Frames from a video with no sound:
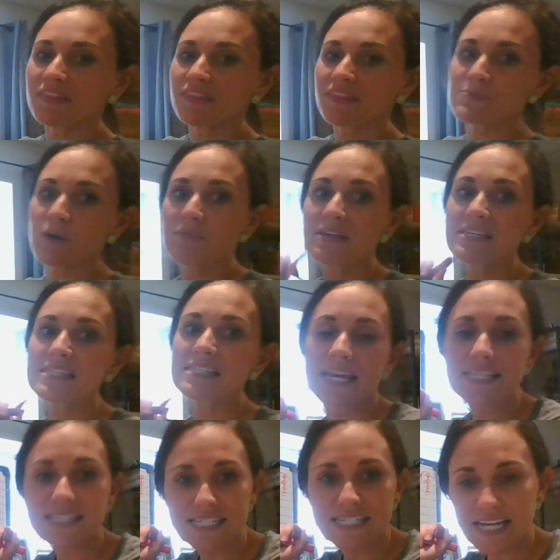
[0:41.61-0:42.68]
this one and we
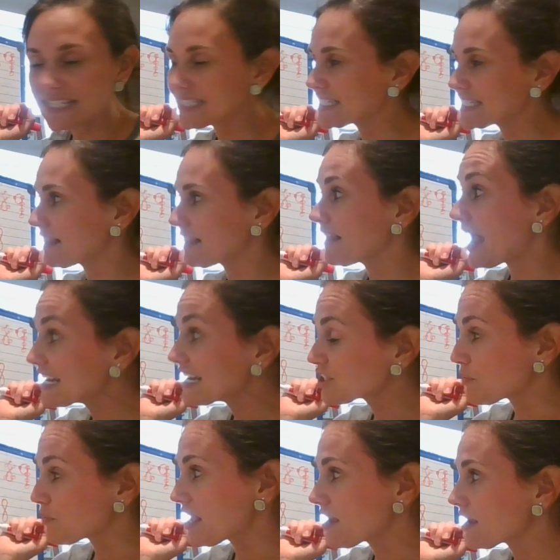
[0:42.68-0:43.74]
sliced and diced it last
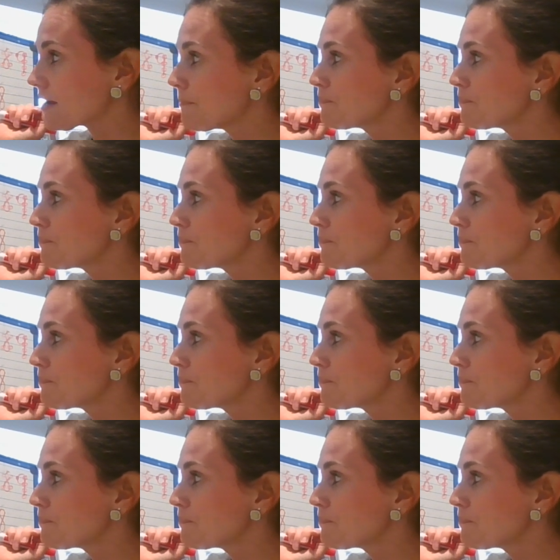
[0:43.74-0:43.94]
week.